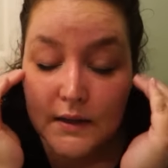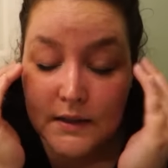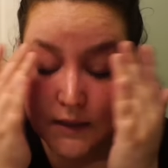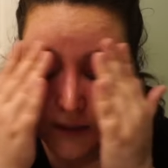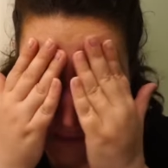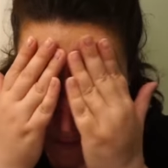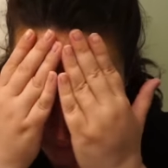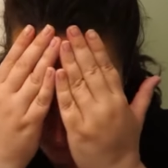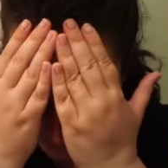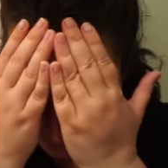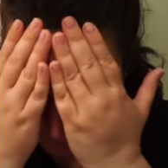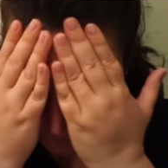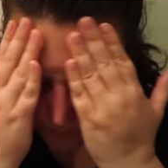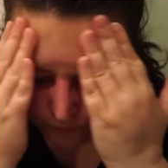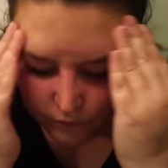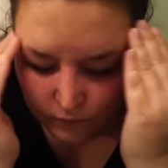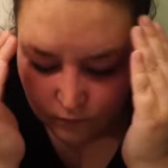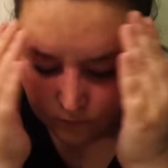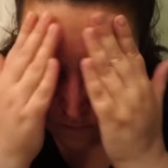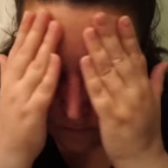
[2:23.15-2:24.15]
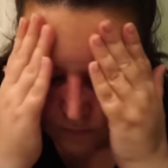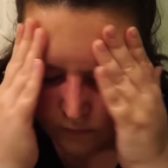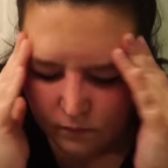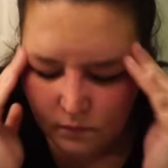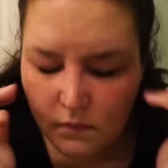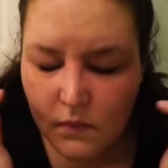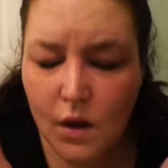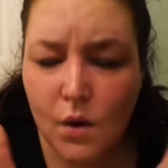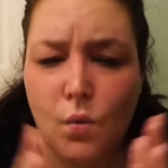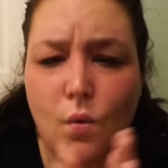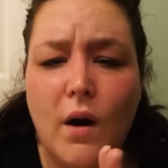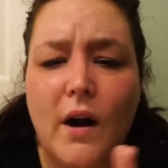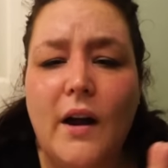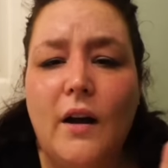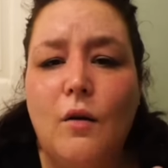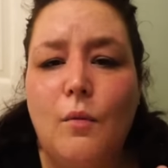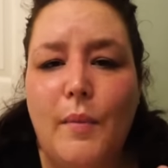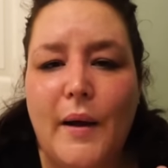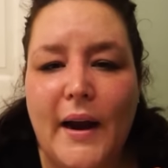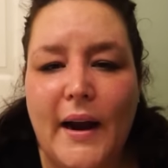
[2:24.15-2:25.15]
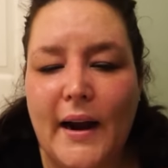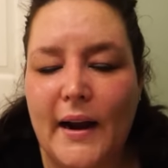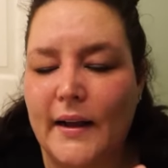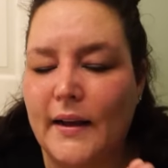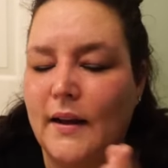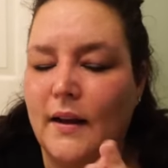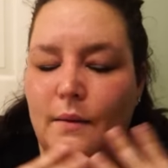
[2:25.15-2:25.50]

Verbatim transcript: did a while back.